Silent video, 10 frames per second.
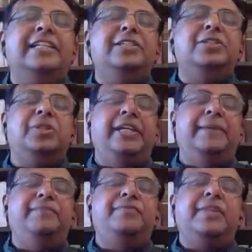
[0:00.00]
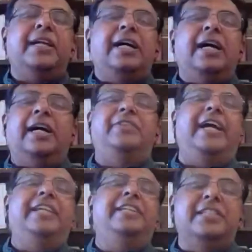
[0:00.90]
today
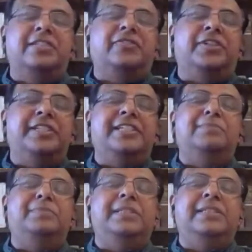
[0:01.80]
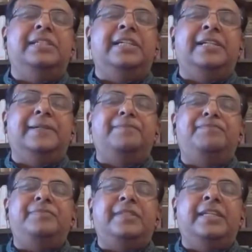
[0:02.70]
than it is, for example,
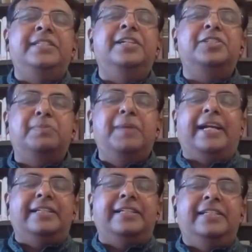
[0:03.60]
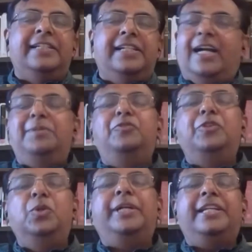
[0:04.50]
years back. I mean, if you
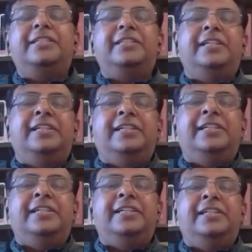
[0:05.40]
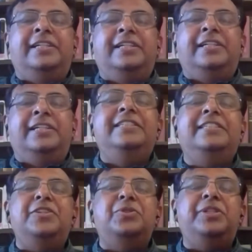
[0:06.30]
look at the early
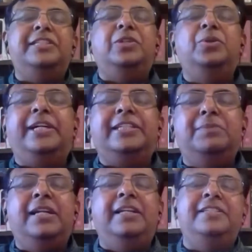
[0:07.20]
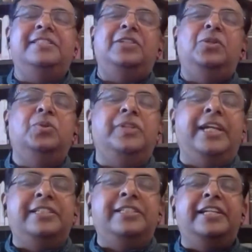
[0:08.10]
centuries and you look at the Middle Ages and you look
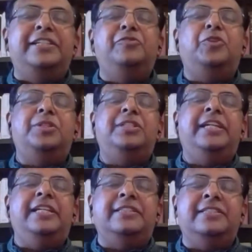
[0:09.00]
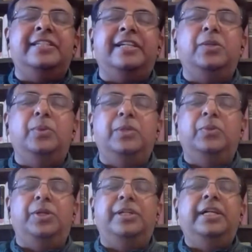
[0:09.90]
right till 1948, the Second
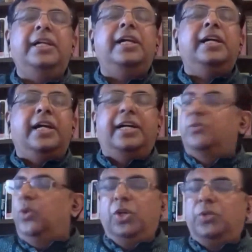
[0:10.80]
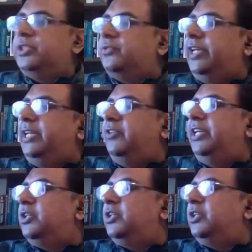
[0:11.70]
World War, war was very,
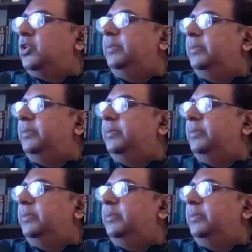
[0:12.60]
very common.